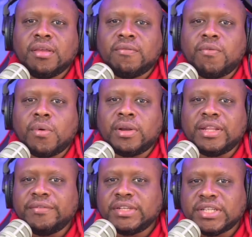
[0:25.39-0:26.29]
for
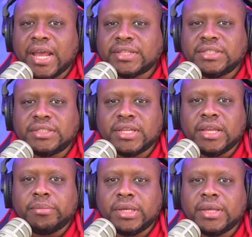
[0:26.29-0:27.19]
leaving Jackson
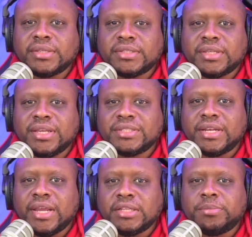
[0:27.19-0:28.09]
State because it's
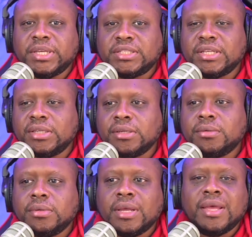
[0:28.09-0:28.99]
an
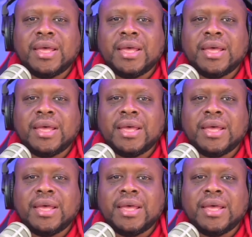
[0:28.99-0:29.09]
HBCU.